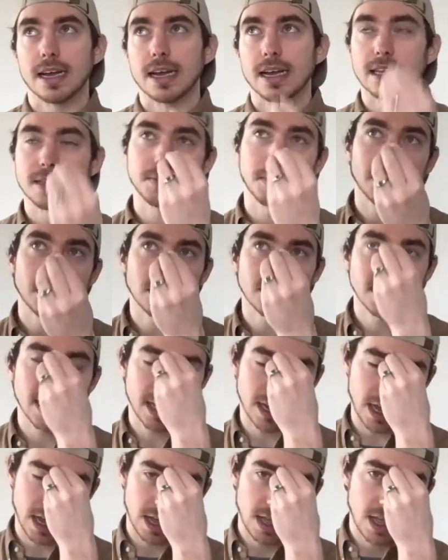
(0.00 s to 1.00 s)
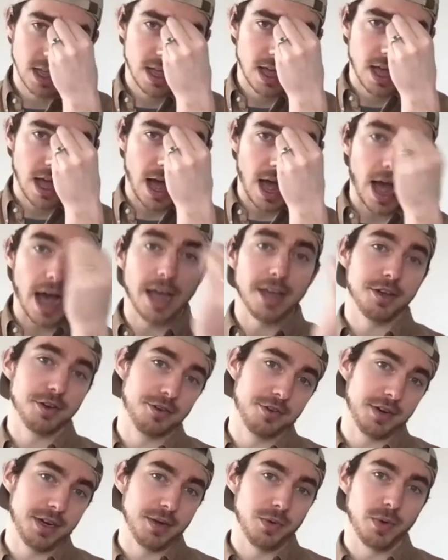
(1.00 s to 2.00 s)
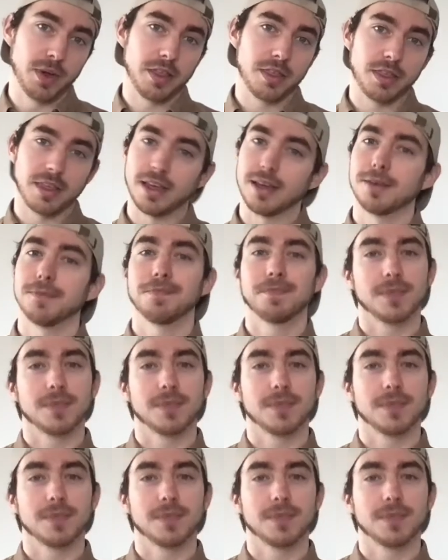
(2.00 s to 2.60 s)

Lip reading: As much as like I agree with like